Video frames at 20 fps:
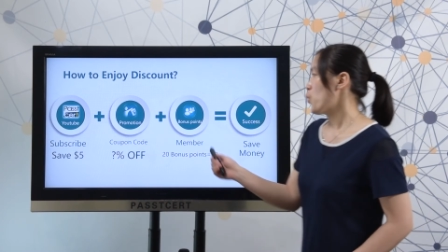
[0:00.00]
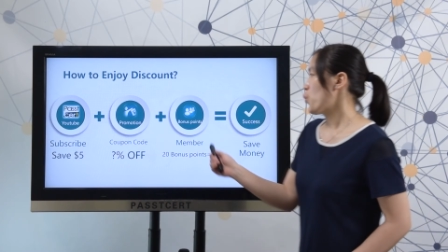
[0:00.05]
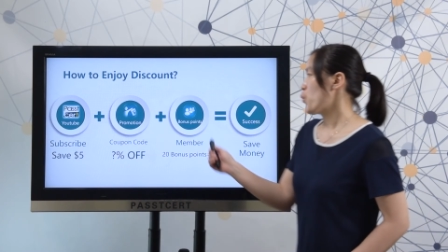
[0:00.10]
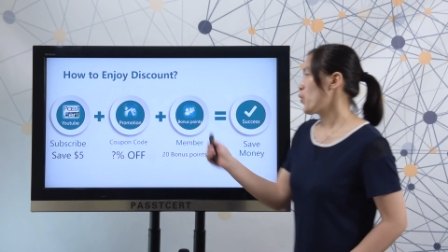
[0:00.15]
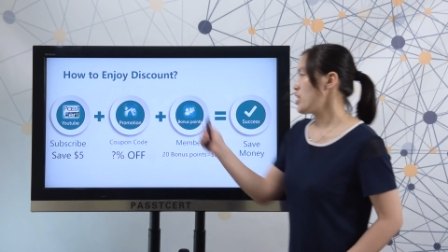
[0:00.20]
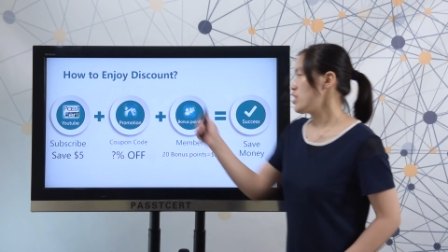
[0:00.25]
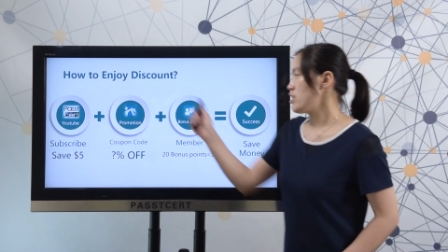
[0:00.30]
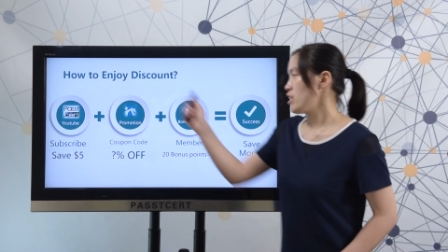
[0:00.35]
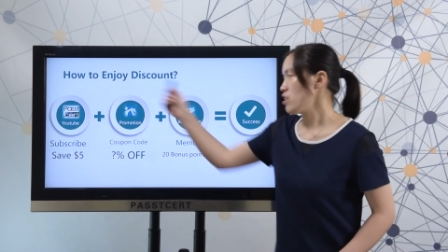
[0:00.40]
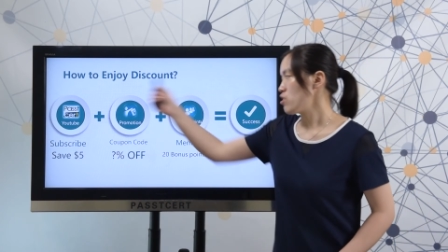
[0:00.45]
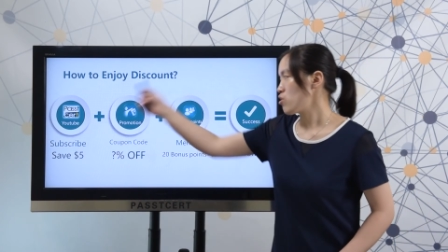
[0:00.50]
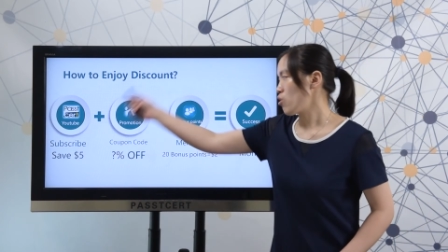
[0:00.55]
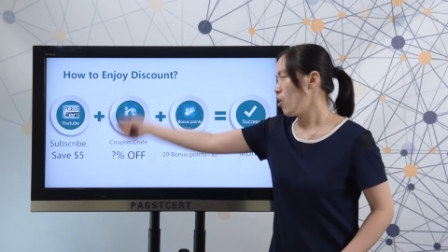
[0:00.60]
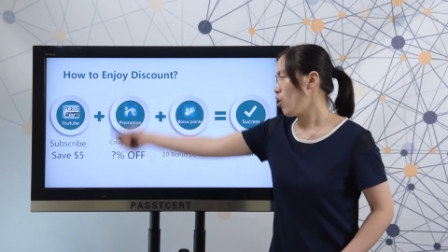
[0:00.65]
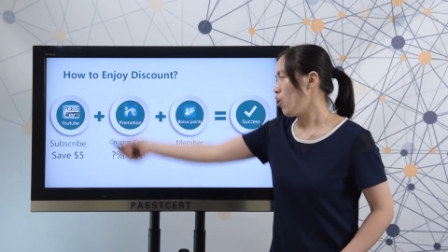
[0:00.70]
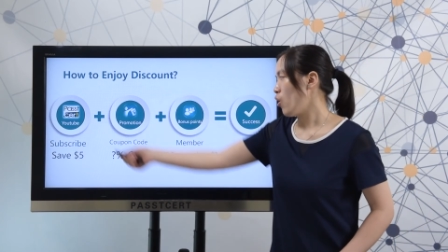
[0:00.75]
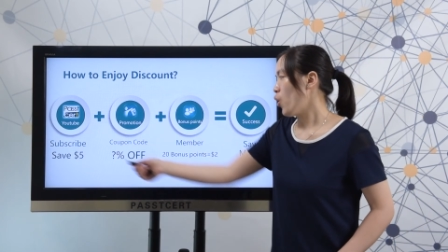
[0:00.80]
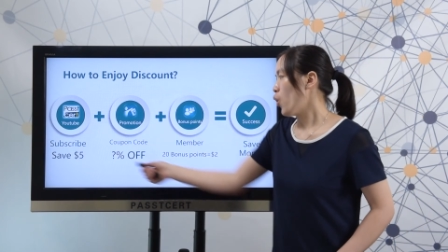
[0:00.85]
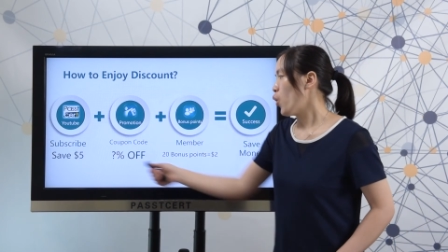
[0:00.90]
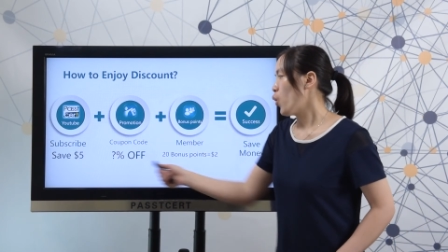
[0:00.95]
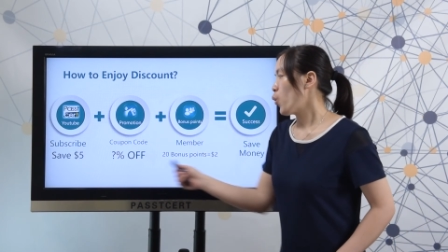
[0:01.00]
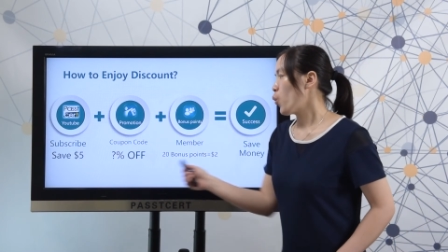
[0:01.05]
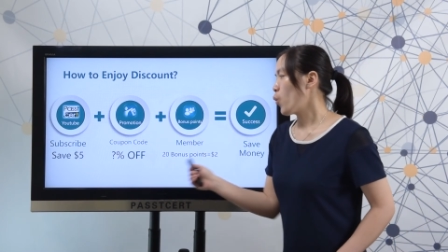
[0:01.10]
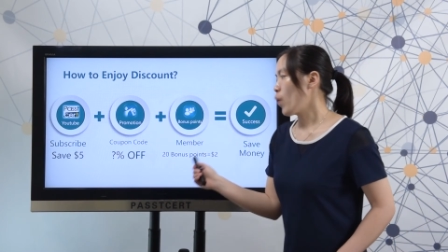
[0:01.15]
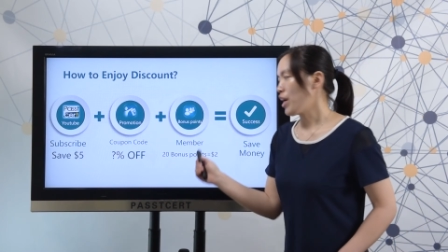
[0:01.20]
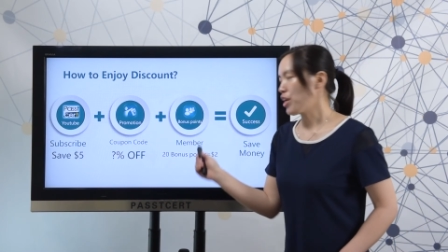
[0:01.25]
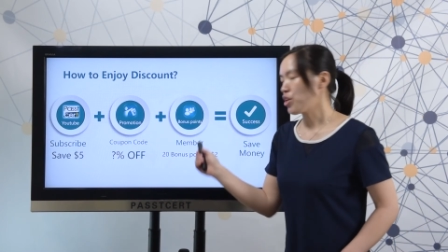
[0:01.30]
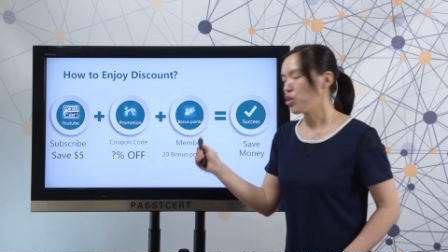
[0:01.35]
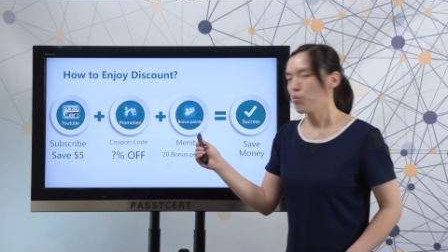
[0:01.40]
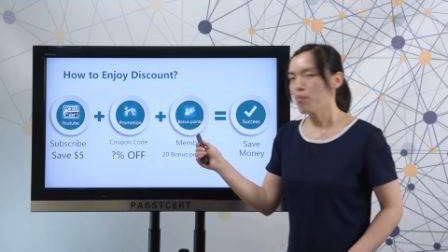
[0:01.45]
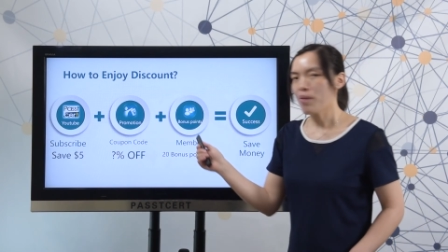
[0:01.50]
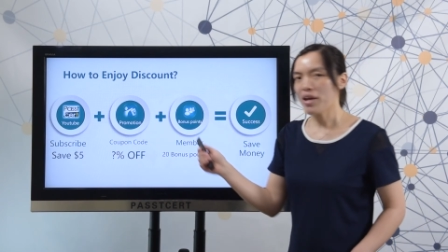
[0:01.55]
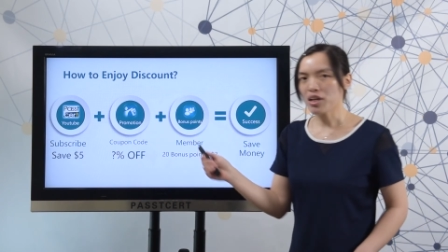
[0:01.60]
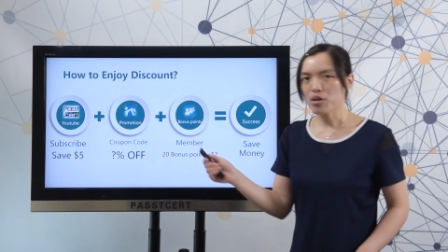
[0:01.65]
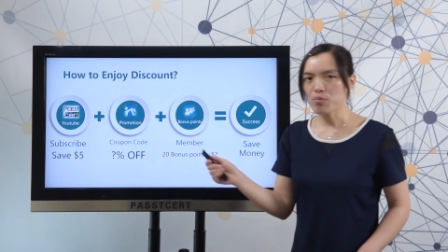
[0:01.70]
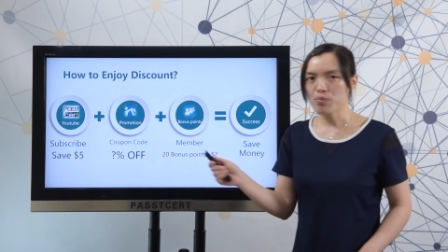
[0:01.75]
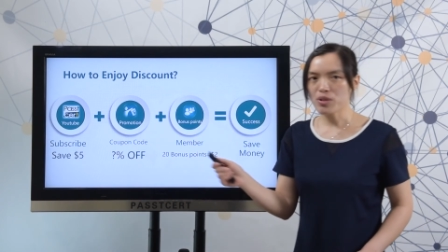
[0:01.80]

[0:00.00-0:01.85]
With this all, when you make a